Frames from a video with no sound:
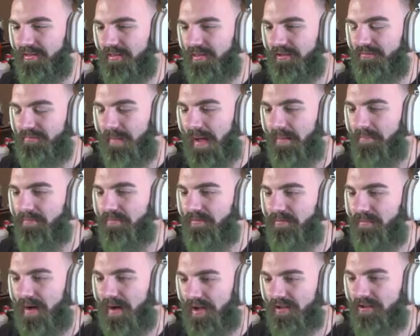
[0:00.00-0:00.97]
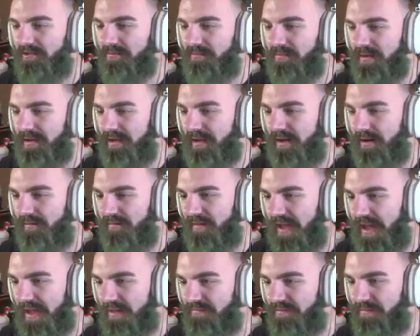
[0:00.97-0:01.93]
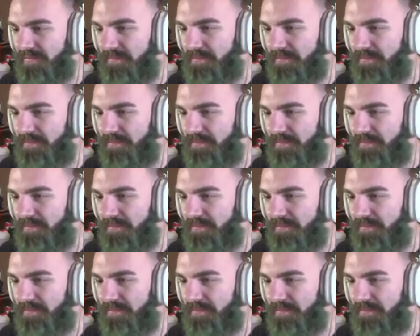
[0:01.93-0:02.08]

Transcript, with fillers: This map reminds me of Haven